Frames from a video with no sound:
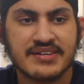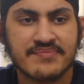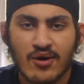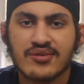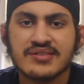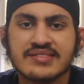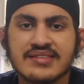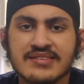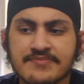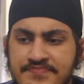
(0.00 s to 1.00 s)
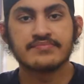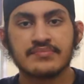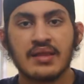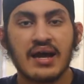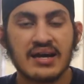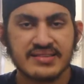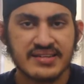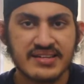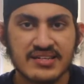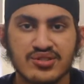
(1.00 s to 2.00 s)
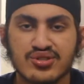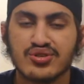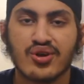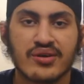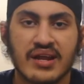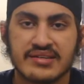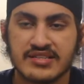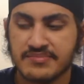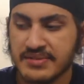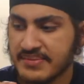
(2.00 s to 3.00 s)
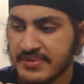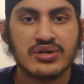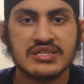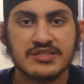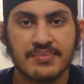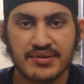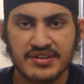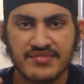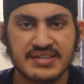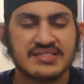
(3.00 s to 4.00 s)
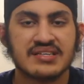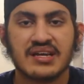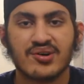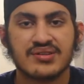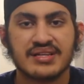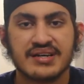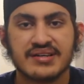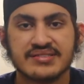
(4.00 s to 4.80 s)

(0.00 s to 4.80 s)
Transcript: But honestly, I think that you should not actually be worried about investing and all that,